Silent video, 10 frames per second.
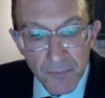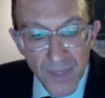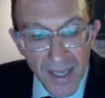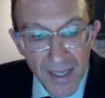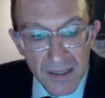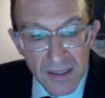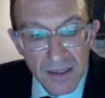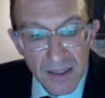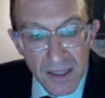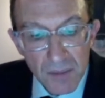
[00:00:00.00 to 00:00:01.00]
And
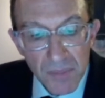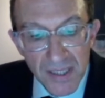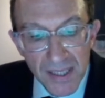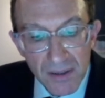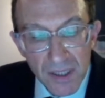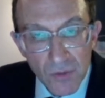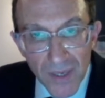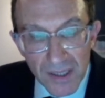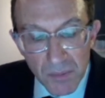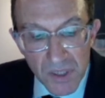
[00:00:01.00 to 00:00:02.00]
indeed, Mendelian
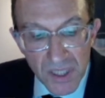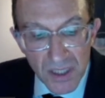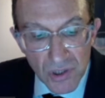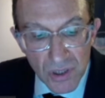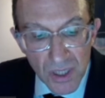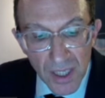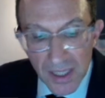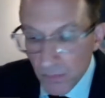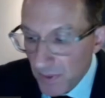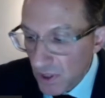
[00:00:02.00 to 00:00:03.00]
randomization
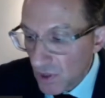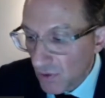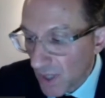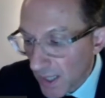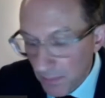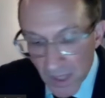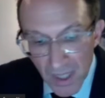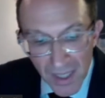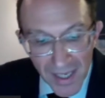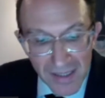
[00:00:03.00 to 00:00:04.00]
has been described
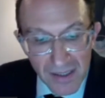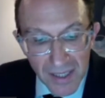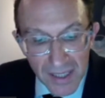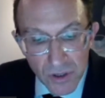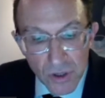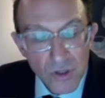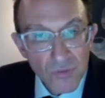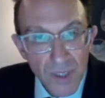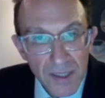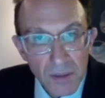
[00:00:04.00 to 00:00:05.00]
as nature's
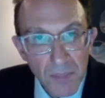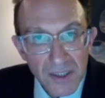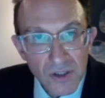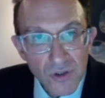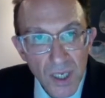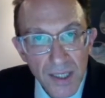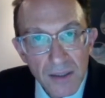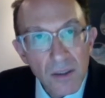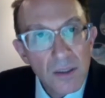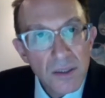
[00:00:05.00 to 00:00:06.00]
randomized
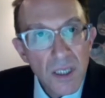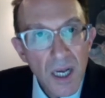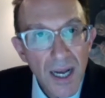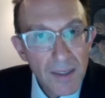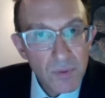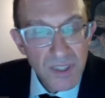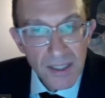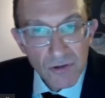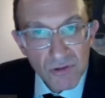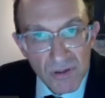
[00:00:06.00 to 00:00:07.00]
trial. I will
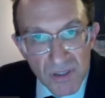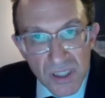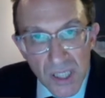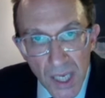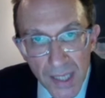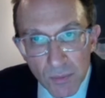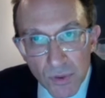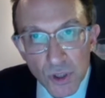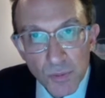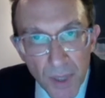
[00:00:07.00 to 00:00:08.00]
take you to the slide, which
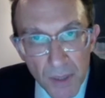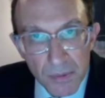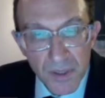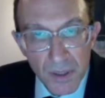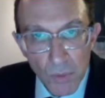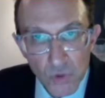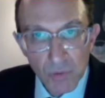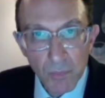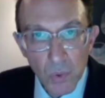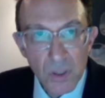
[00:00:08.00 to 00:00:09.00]
is probably the most
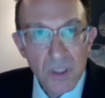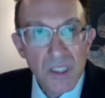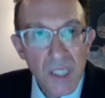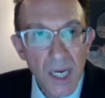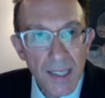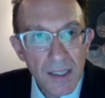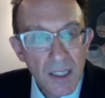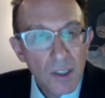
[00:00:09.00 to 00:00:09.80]
important slide.